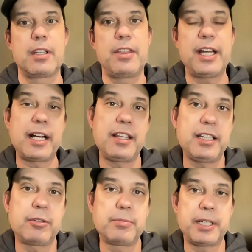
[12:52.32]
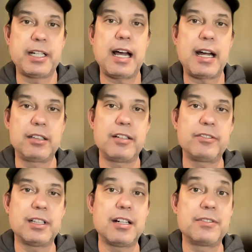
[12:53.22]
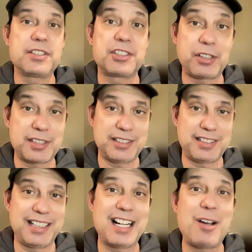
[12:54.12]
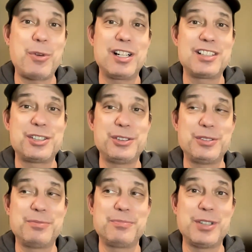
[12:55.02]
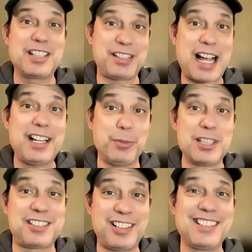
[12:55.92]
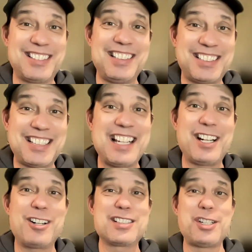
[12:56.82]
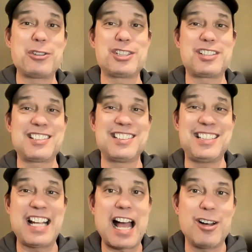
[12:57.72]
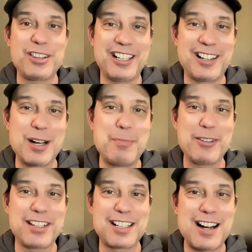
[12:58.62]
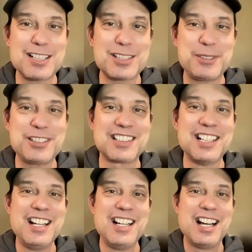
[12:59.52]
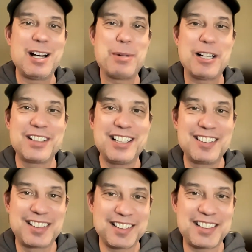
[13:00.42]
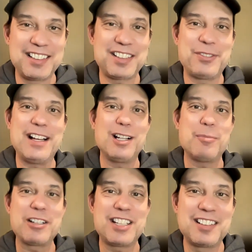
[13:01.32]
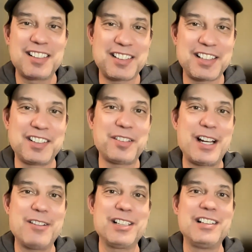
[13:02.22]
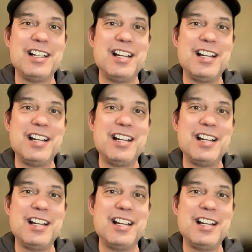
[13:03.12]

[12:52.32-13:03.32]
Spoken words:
then I think there would be a higher level of certainty. And I want to, I can with certainty say there is no certainty out there about the Gospels, about the existence of hell, about the existence of heaven,